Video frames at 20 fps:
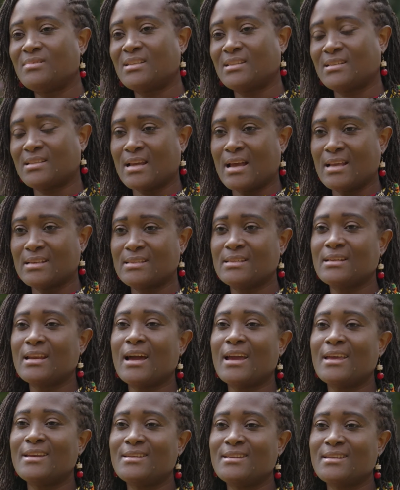discussing
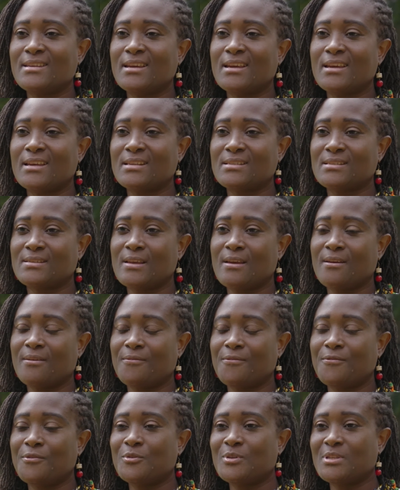ideas, uh,
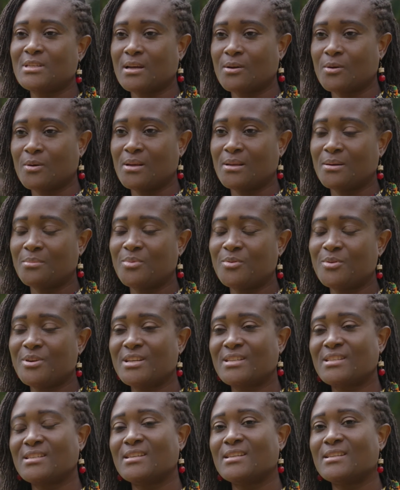future
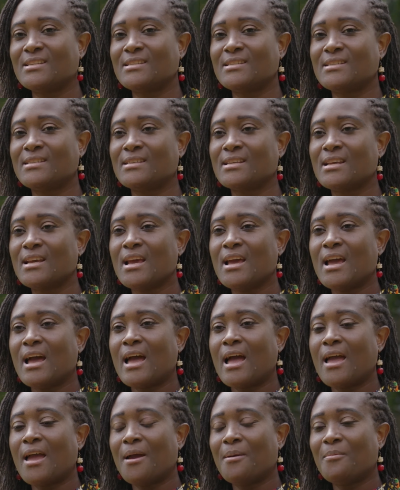collaborations,
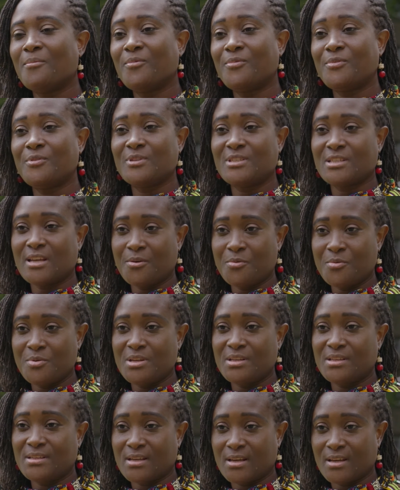um, future
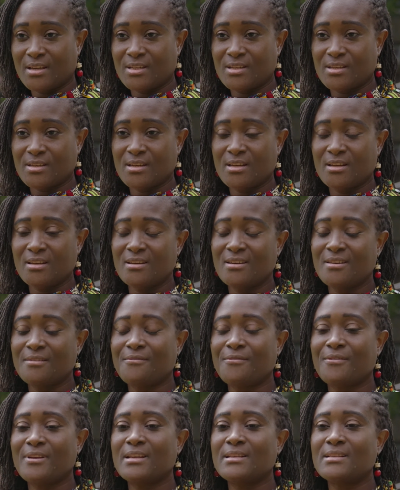research in
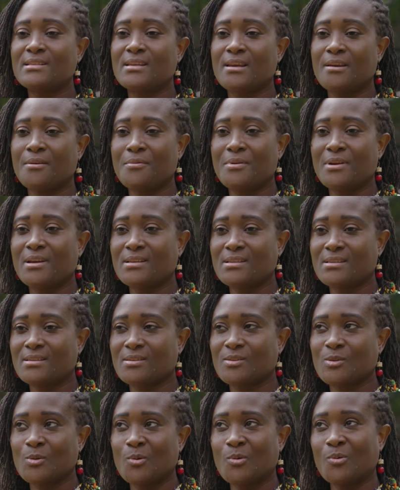different areas.
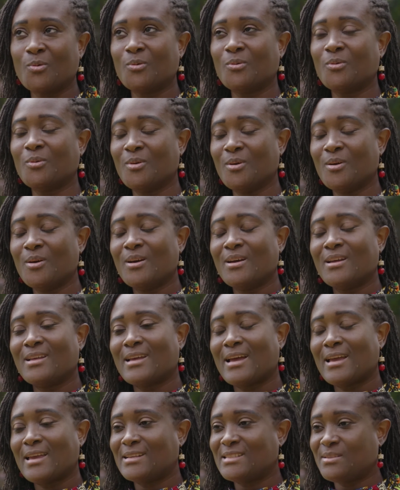So
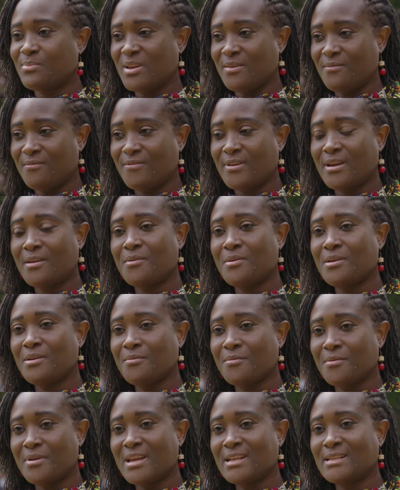it's been very
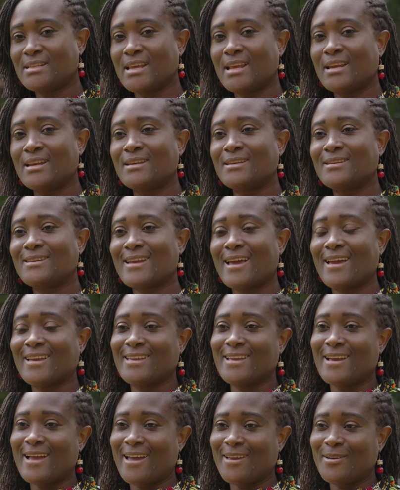great, and I,
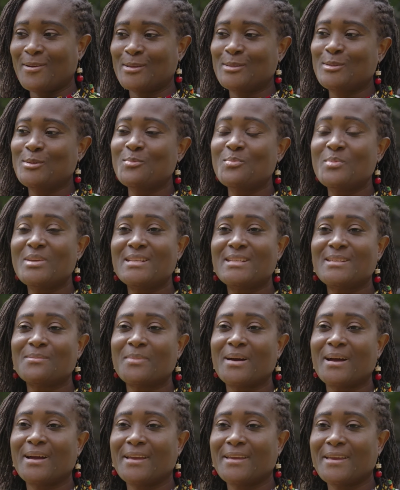get, I got to meet
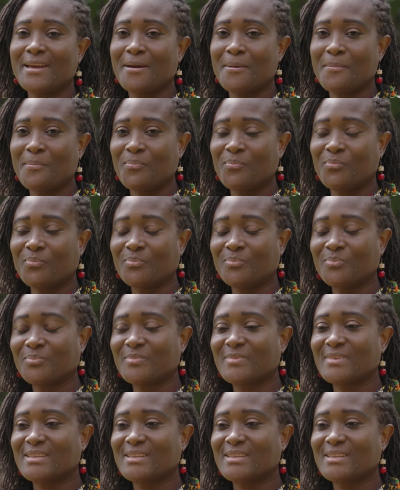my um,